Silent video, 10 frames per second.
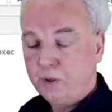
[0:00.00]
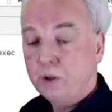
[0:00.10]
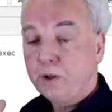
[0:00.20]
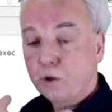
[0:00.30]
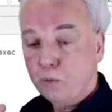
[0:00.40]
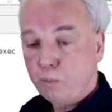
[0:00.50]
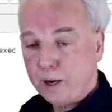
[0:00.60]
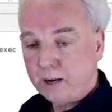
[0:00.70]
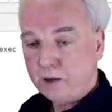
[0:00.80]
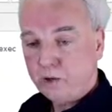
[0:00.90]
the
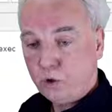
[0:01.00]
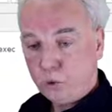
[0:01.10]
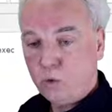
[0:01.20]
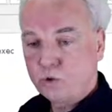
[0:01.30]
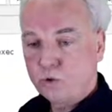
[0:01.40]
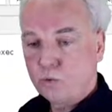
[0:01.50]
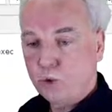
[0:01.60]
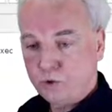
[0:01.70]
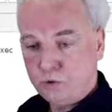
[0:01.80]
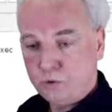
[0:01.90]
compiler knows
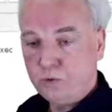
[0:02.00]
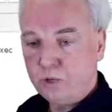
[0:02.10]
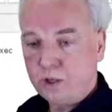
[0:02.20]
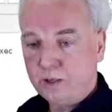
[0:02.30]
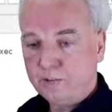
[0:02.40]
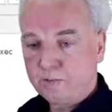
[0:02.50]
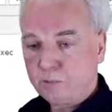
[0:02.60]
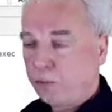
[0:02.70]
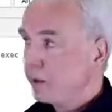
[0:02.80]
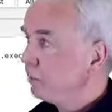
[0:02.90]
what to do there.
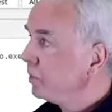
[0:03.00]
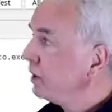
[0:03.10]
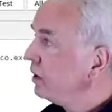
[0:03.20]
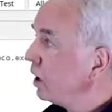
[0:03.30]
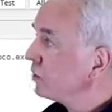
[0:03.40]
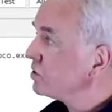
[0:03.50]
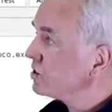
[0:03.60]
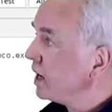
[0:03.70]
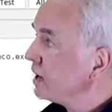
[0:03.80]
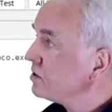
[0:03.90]
It
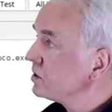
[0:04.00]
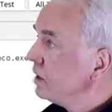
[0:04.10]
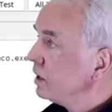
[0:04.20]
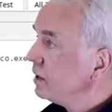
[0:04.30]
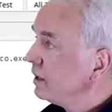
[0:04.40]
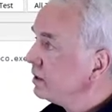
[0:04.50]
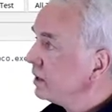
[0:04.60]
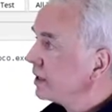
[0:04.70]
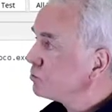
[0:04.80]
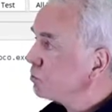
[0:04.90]
understands that
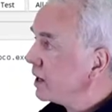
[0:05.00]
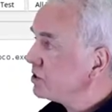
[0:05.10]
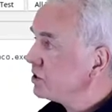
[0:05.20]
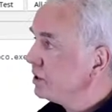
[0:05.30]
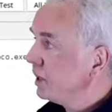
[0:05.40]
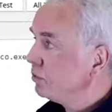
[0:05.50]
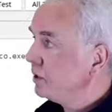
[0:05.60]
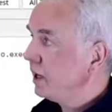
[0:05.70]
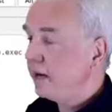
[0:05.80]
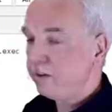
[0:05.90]
the expression that we have